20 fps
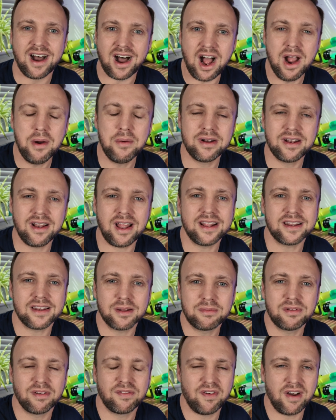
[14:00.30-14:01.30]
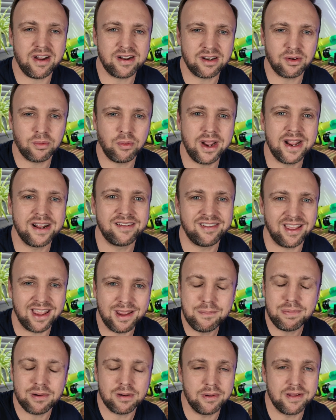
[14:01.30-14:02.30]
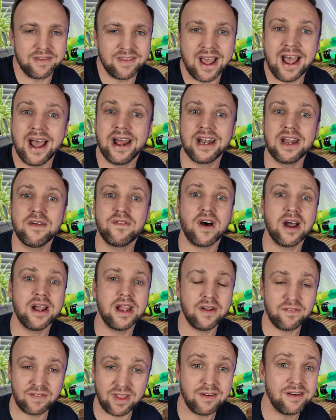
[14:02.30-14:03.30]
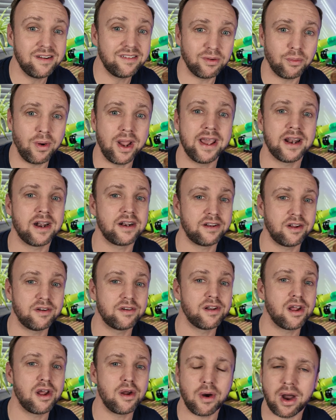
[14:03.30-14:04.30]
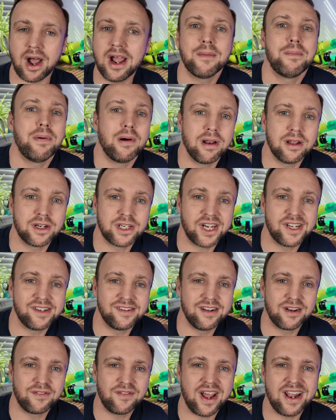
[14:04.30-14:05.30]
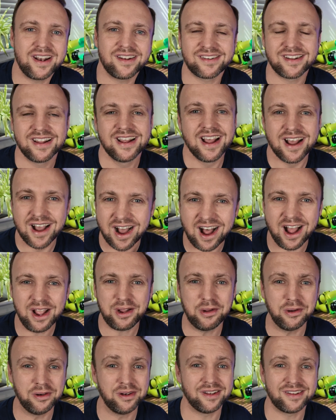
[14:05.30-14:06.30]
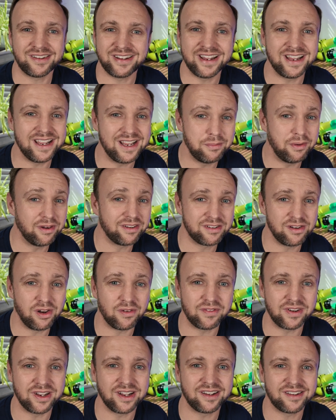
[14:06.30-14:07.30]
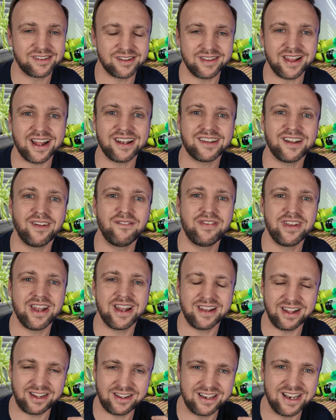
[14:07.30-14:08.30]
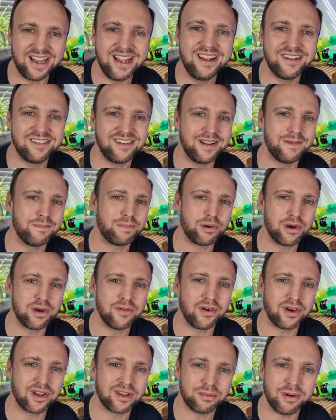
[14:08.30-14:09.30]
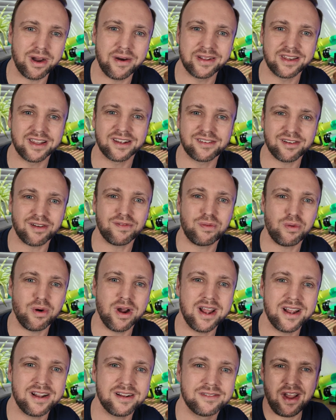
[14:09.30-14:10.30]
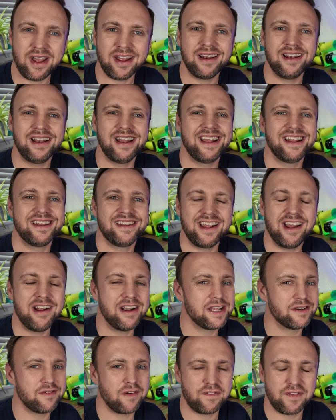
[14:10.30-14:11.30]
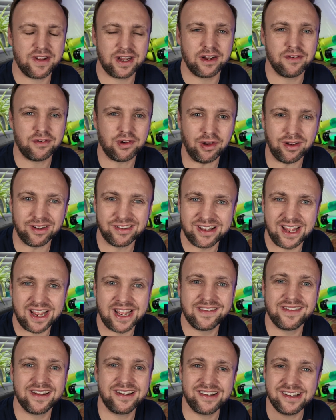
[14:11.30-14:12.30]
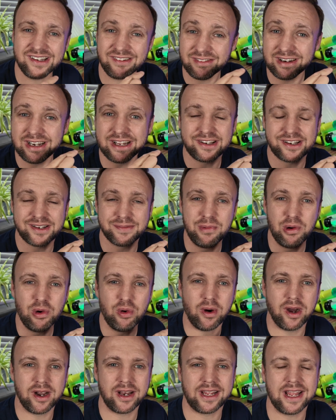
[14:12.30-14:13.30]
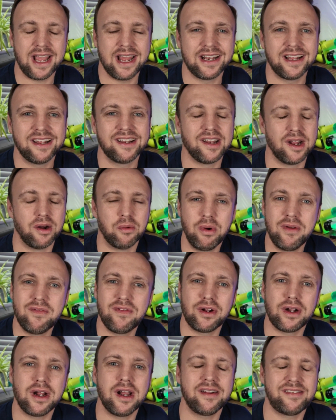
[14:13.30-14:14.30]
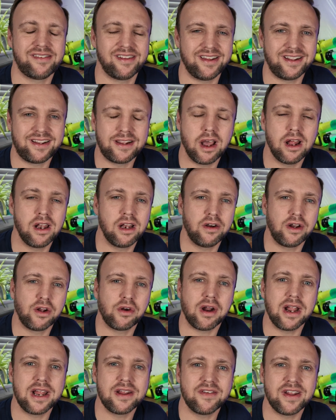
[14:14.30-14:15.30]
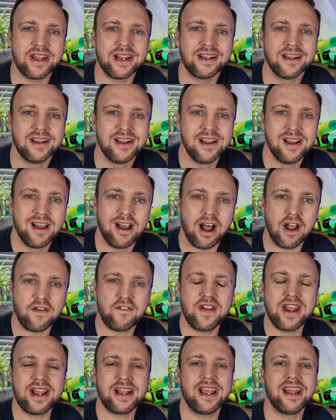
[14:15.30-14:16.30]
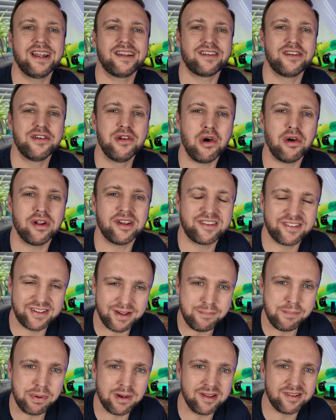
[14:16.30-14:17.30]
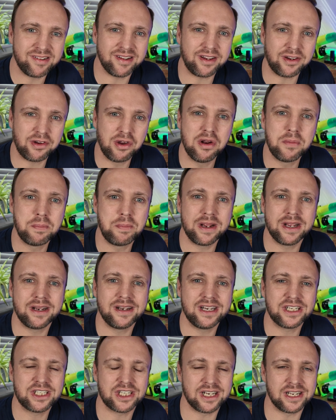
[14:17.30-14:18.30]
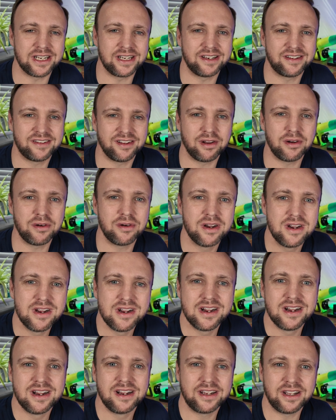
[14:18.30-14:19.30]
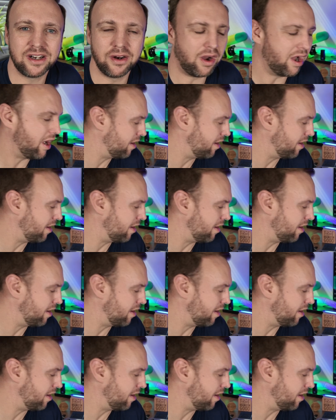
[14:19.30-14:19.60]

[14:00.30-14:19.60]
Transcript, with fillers: I would like them to find a way to implement that. And if I if there is a way and I don't know, I apologize in advance. I couldn't see it, it wasn't obvious. So that's something that they could easily improve on as well in the software. Finally, the only other thing I've got to say, and this is a really small one again, is with regards to the color engraving, I think it's not as simple as it could be initially. So, you know,